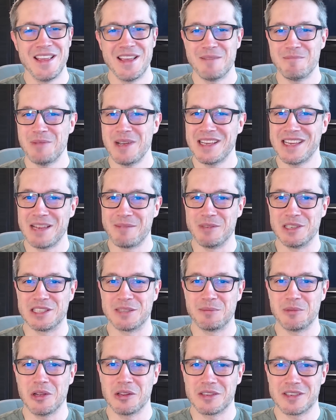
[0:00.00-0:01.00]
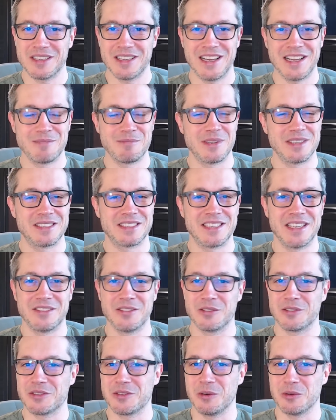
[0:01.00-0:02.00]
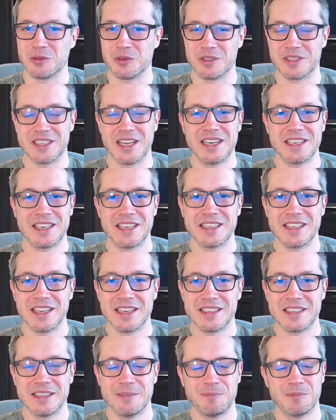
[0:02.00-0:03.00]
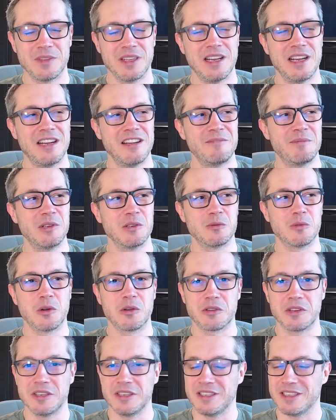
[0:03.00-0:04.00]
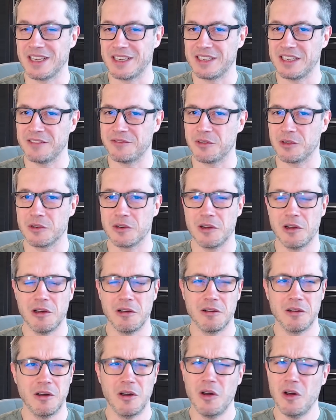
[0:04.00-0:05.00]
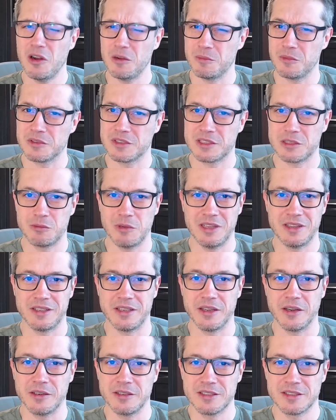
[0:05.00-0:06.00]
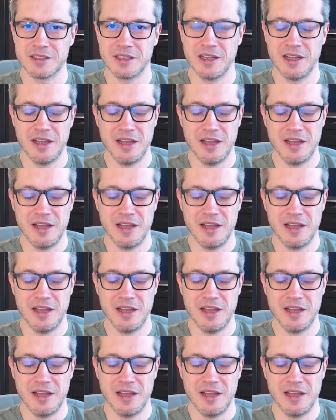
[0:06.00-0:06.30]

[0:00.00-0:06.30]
My name is Piotr, I'm a senior solutions architect. I've been working in IT for almost 20 years,